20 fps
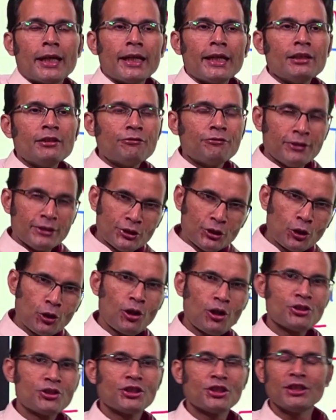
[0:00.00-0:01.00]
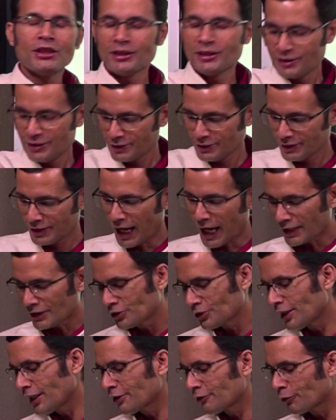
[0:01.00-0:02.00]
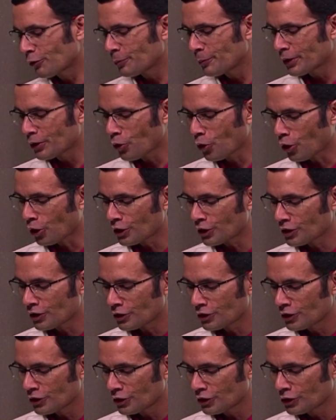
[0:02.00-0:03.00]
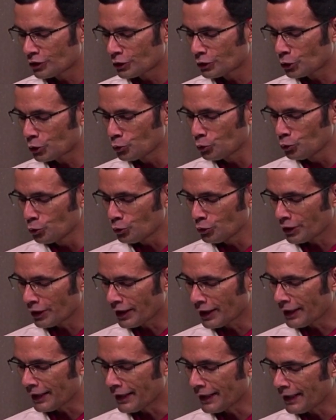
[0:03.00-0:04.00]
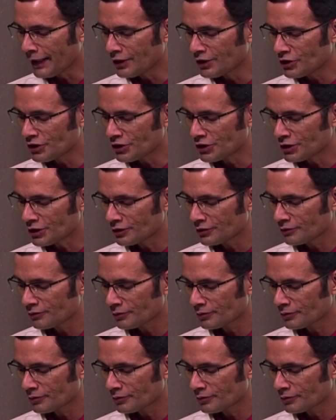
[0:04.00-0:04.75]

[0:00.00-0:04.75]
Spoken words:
In physiology, actually, it would be called 2AG.